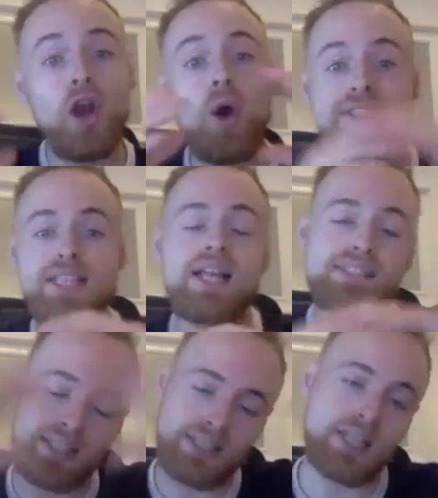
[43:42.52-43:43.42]
As
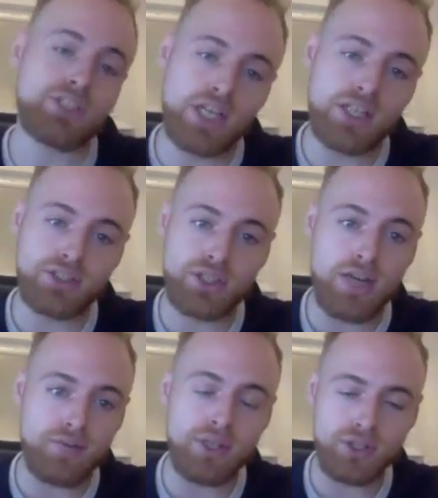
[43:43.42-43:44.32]
in
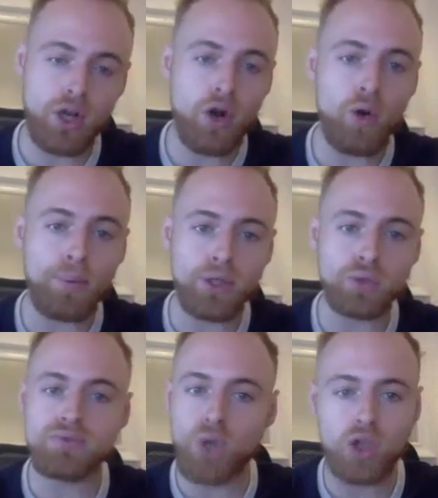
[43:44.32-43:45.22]
general as a whole, because
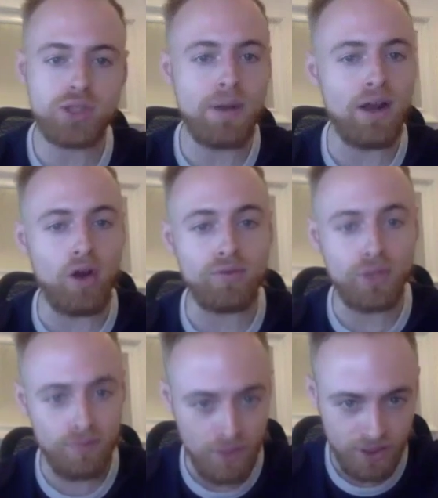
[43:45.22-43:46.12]
we've talked about a lot of
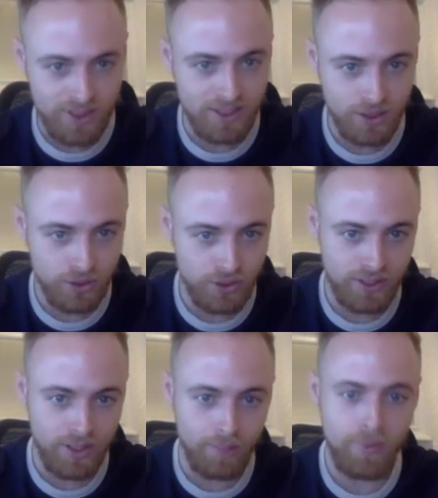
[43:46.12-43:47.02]
universities using
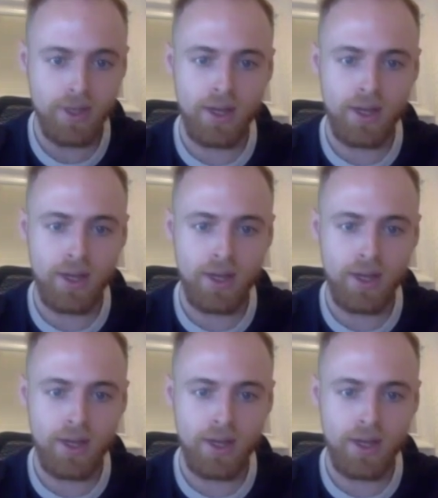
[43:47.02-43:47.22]
them.